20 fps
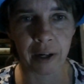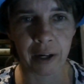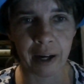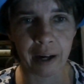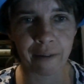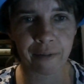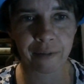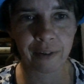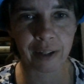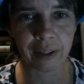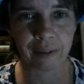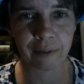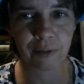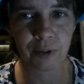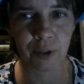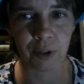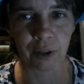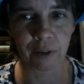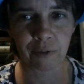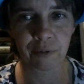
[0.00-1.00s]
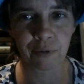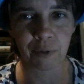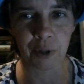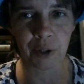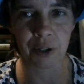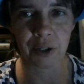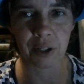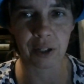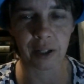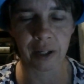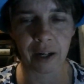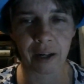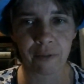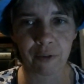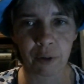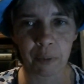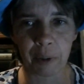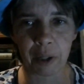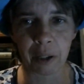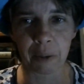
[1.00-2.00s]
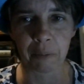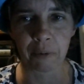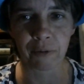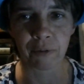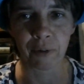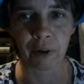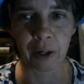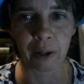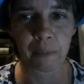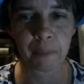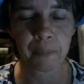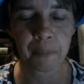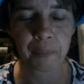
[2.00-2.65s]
I've sort of forced it on everybody before.